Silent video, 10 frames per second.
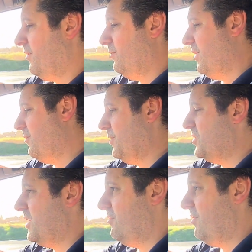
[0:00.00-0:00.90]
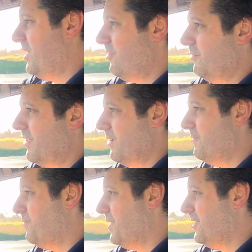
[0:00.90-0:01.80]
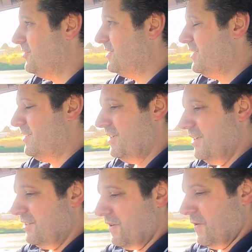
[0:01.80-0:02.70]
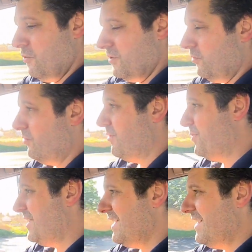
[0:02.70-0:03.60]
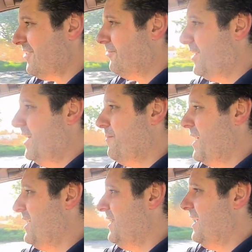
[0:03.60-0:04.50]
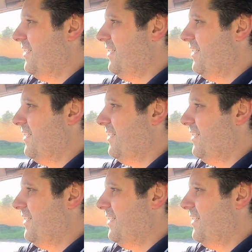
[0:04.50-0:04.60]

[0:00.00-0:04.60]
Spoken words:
Some of the switchgear in here will seem familiar to Toyota owners, but that isn't really a bad thing.